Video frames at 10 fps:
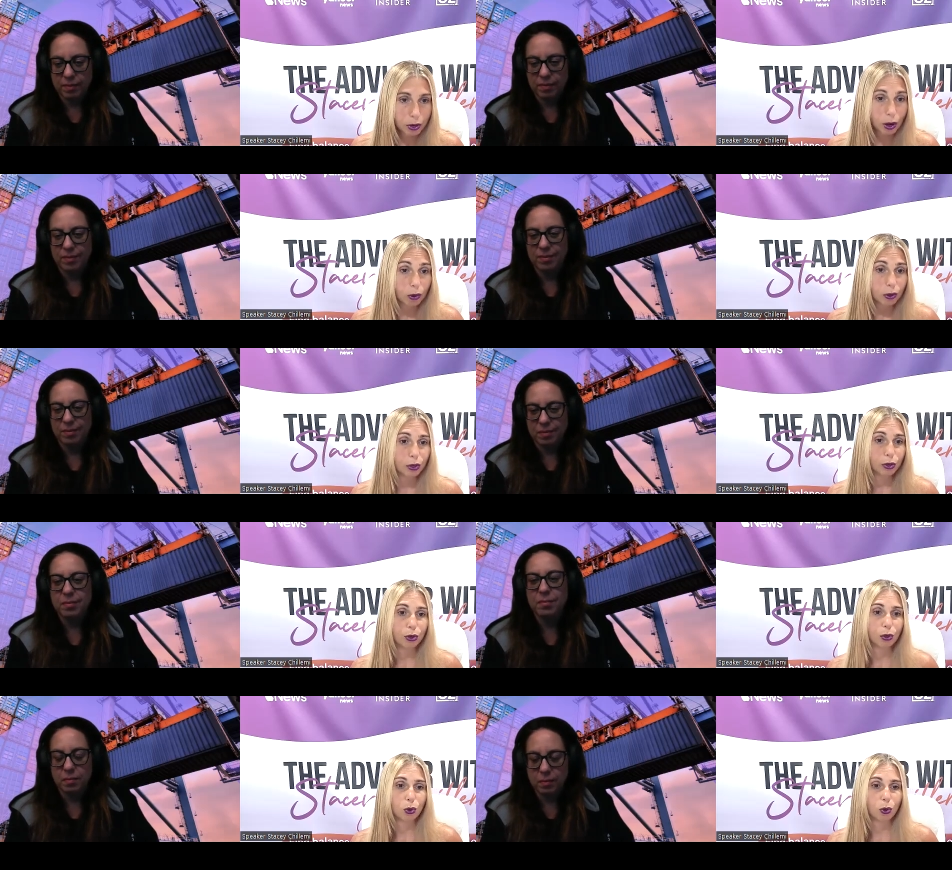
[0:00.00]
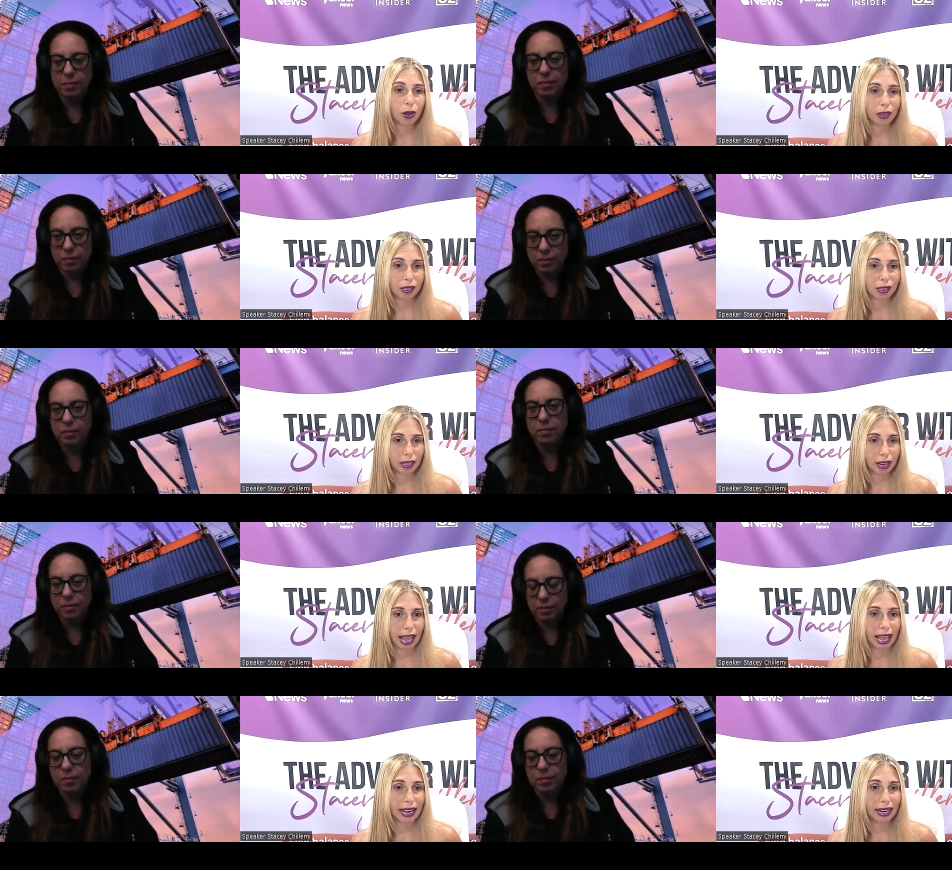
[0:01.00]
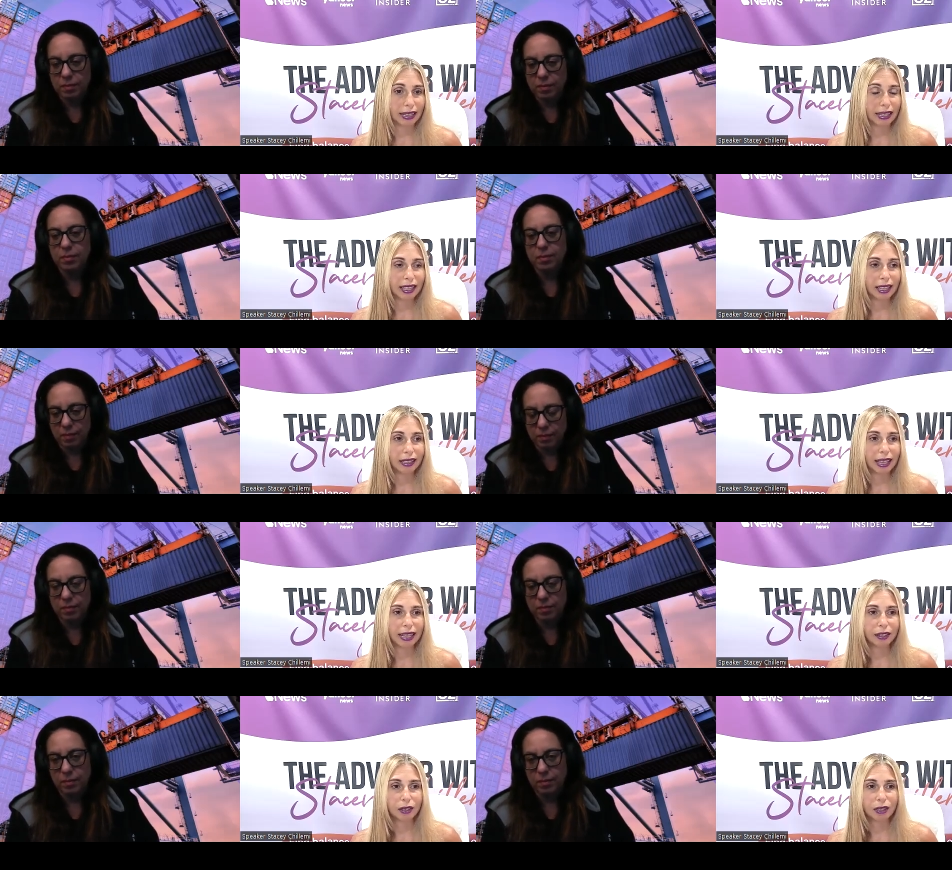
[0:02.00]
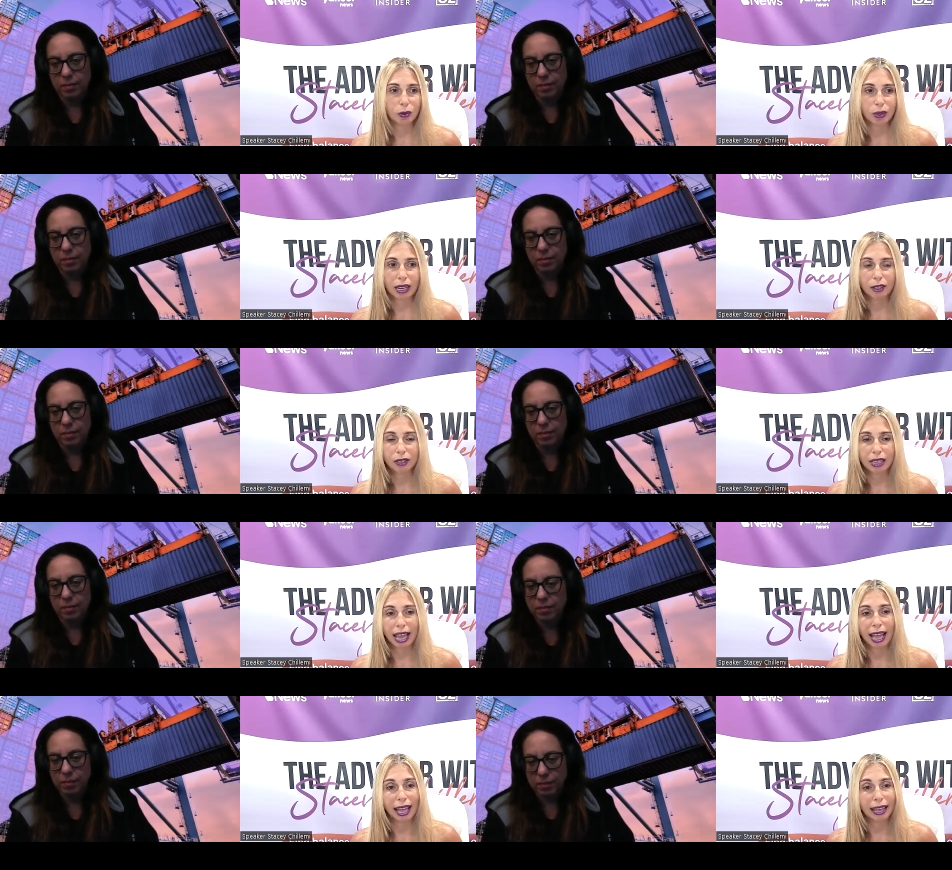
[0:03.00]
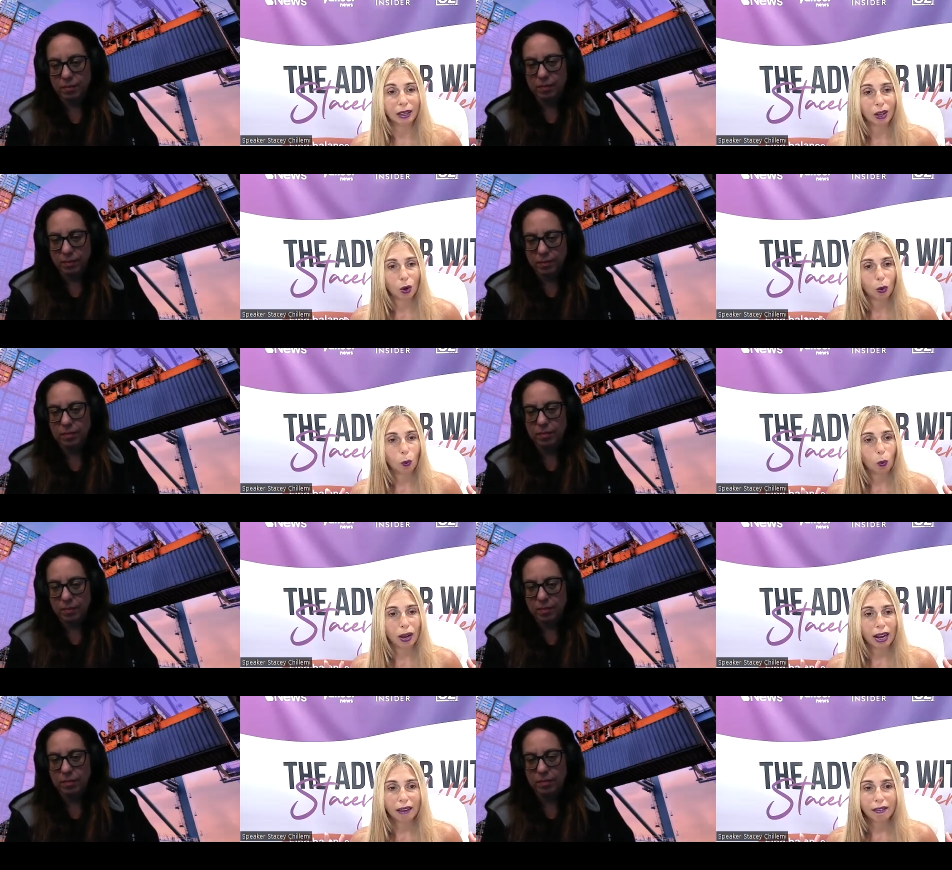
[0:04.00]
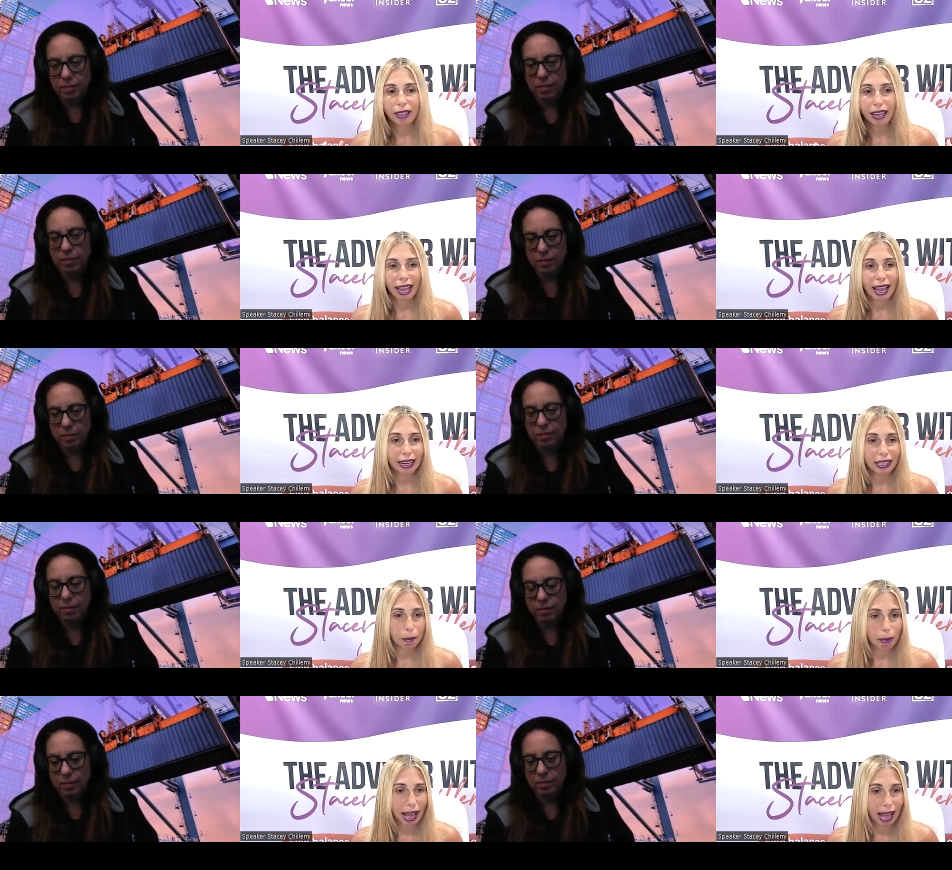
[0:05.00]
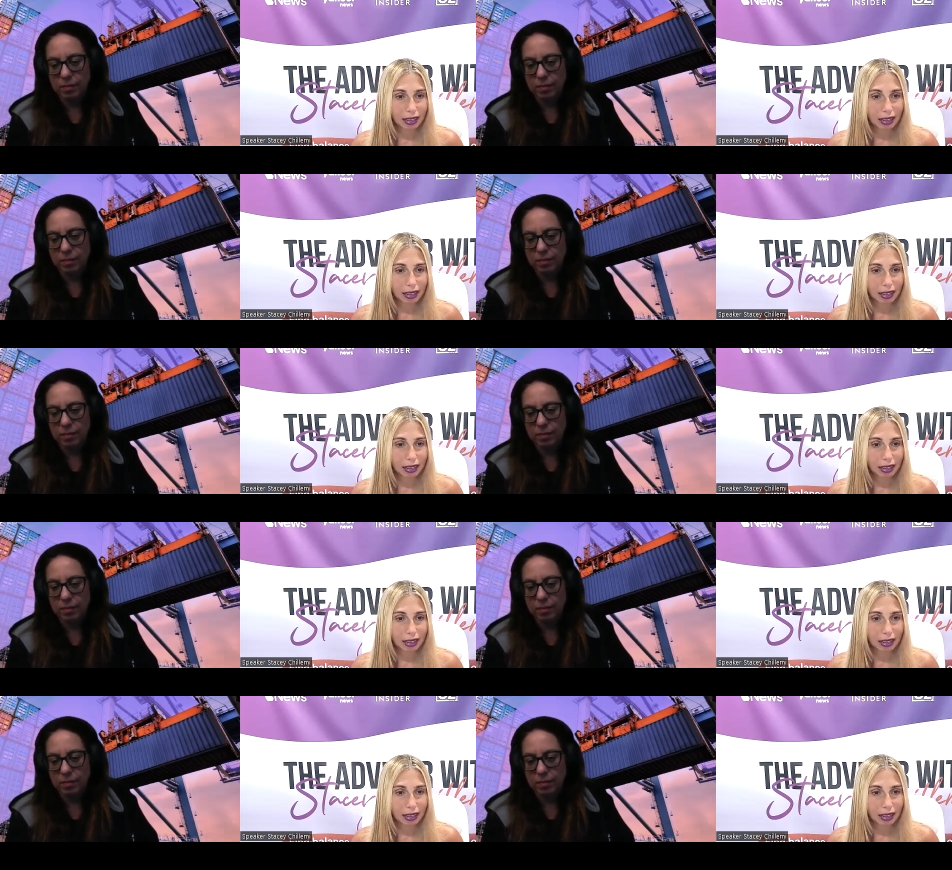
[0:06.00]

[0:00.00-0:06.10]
Speaker 1: You would go into stores, you know, and they just, they just had whatever they had in the